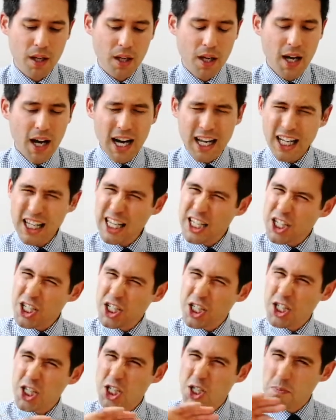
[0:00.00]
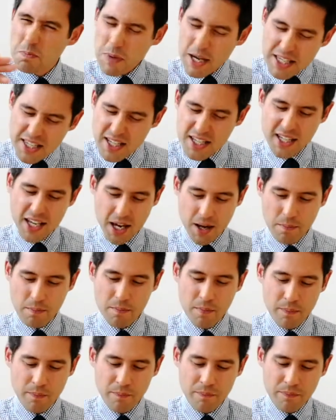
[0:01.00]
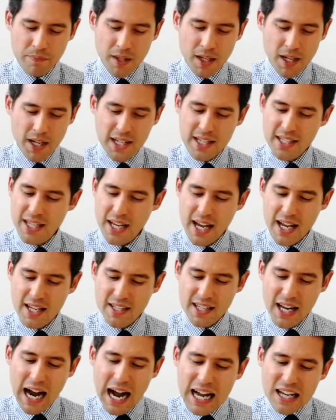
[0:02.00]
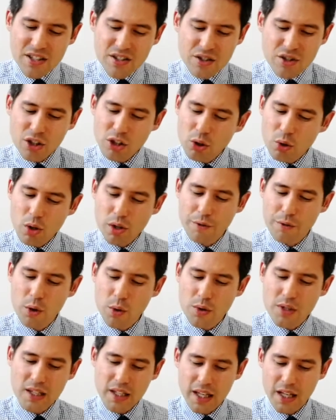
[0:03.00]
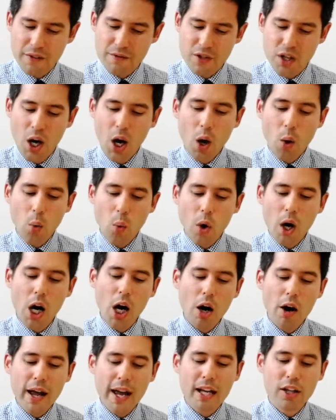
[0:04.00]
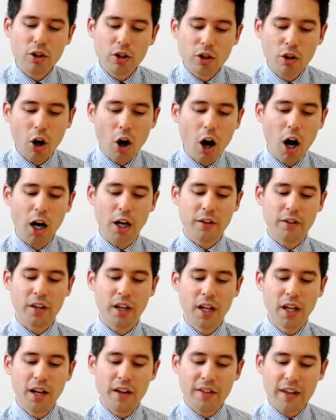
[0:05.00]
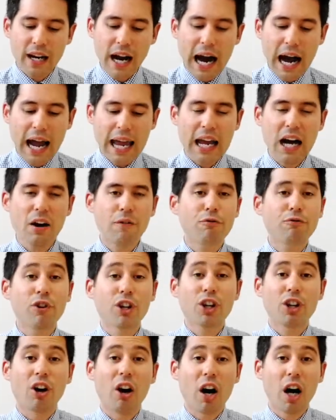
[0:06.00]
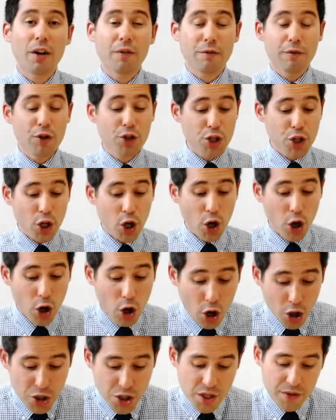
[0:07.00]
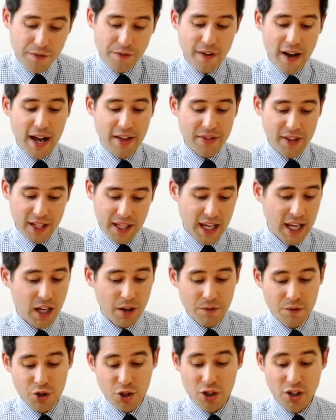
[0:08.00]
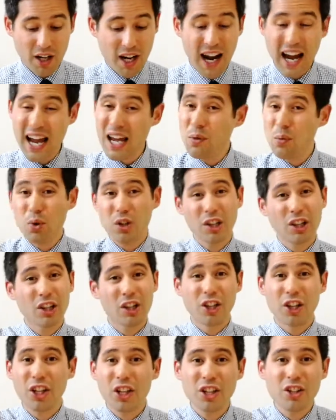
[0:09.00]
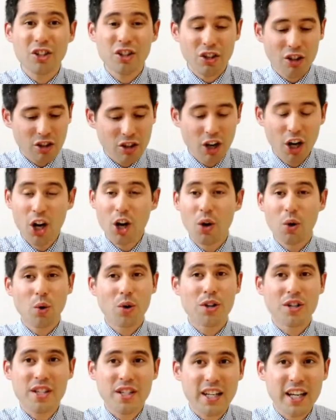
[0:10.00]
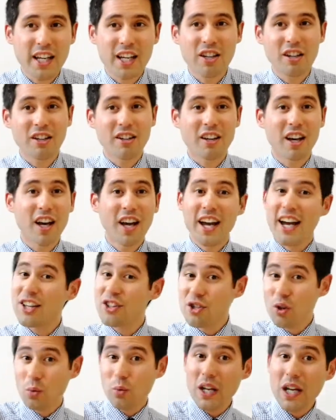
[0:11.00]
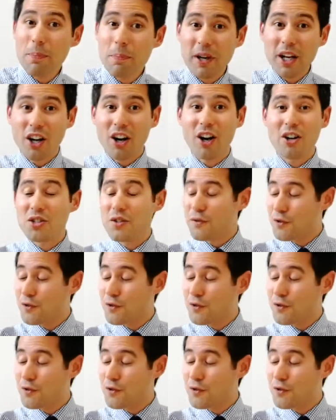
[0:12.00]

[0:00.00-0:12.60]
and Elisha dismisses him, he says, as the Lord of hosts lives, were it not that I have regard for Jehoshaphat, the king of Judah, I wouldn't look at you or see you. It's only because of